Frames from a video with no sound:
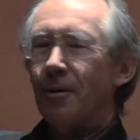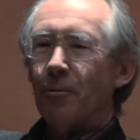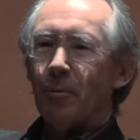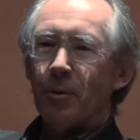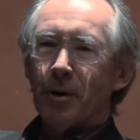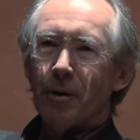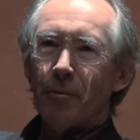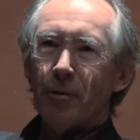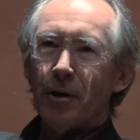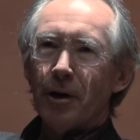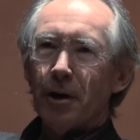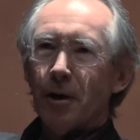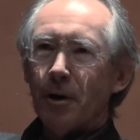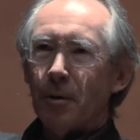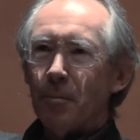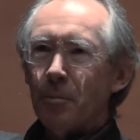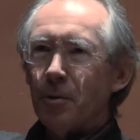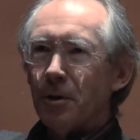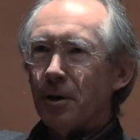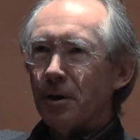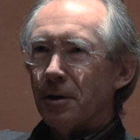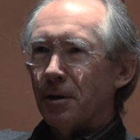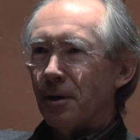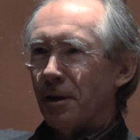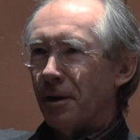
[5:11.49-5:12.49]
Whenever I come
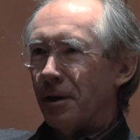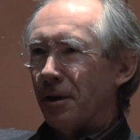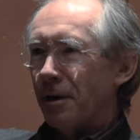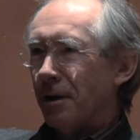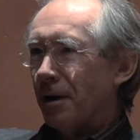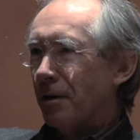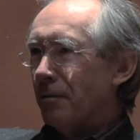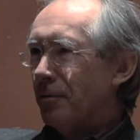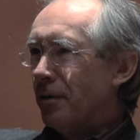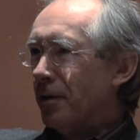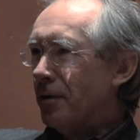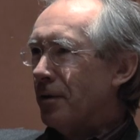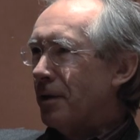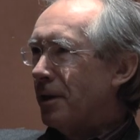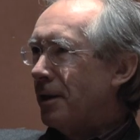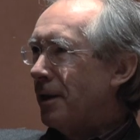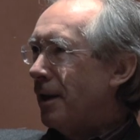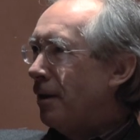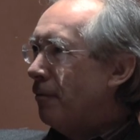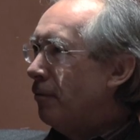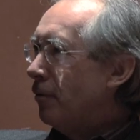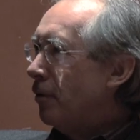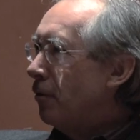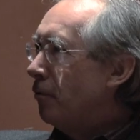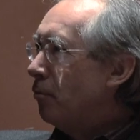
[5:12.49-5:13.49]
to Italy, I find the
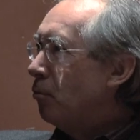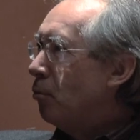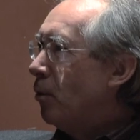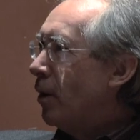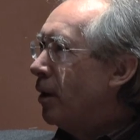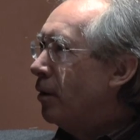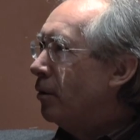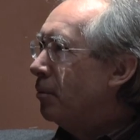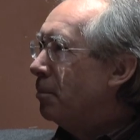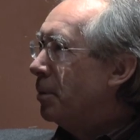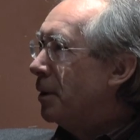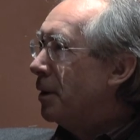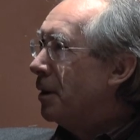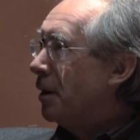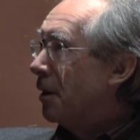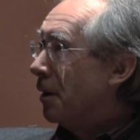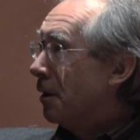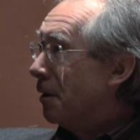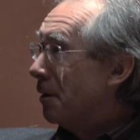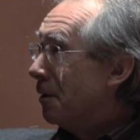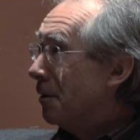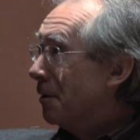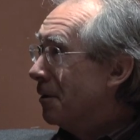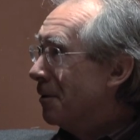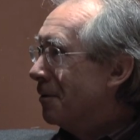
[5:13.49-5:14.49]
level of
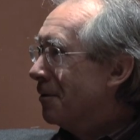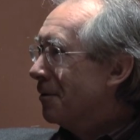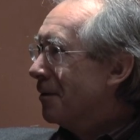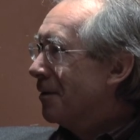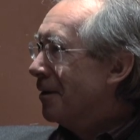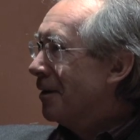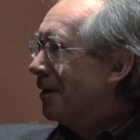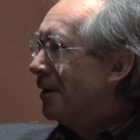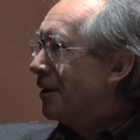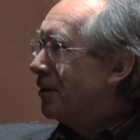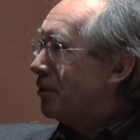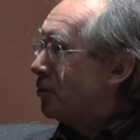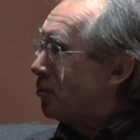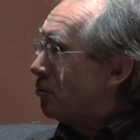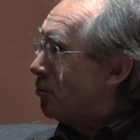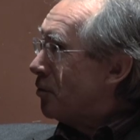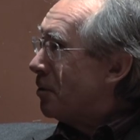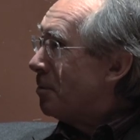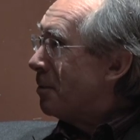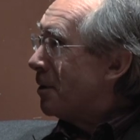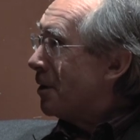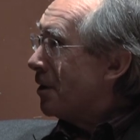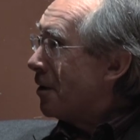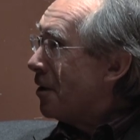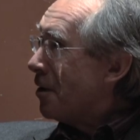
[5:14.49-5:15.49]
well-being
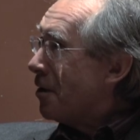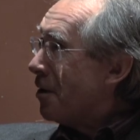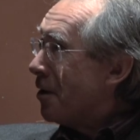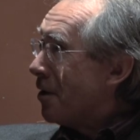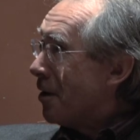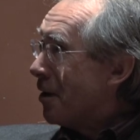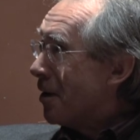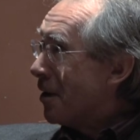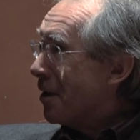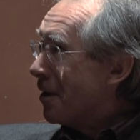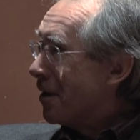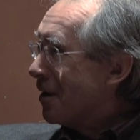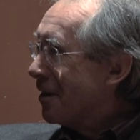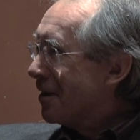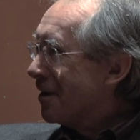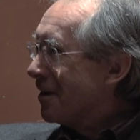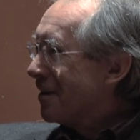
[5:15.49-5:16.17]
extremely high.